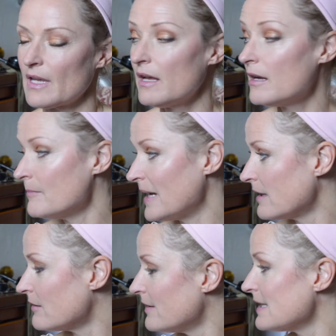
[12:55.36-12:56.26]
Oh my
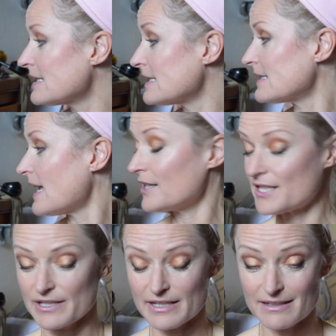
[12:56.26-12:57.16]
God, this is
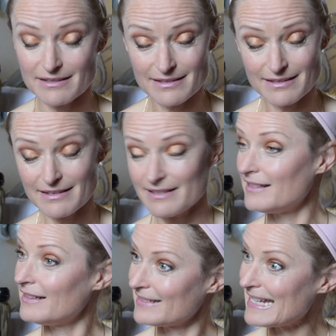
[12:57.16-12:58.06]

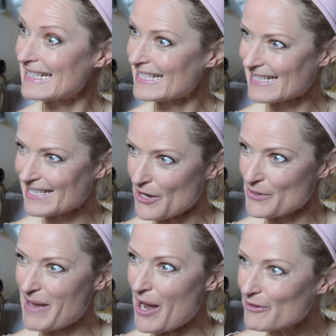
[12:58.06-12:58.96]
it's so
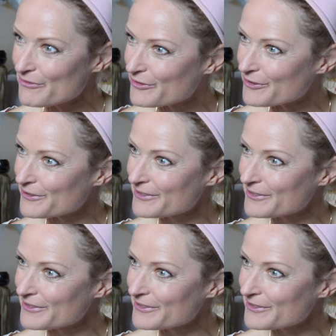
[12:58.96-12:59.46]
powerful.